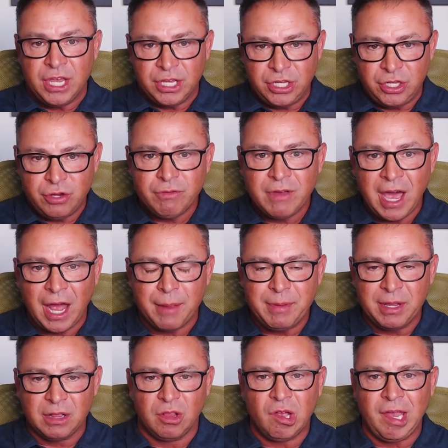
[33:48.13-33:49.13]
you've got to
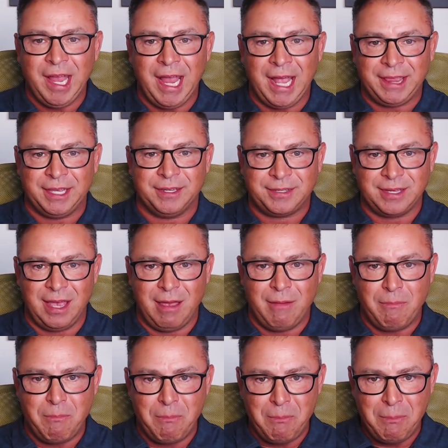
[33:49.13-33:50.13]
be looking at this
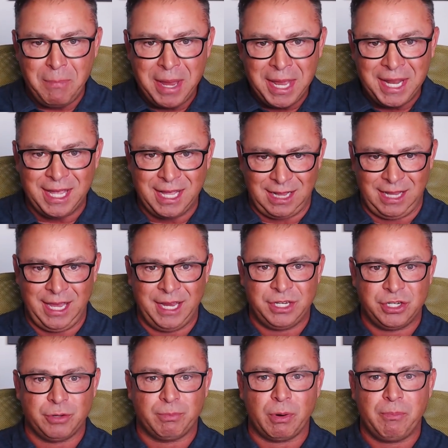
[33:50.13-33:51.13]
immediately
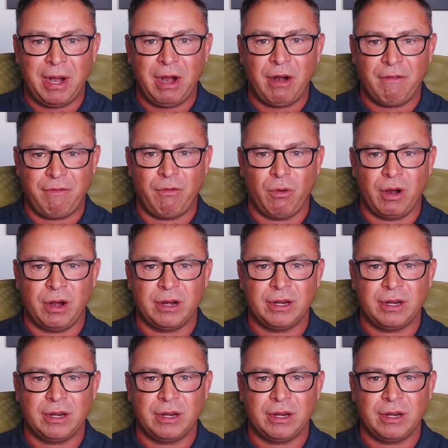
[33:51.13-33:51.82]
to prepare for it.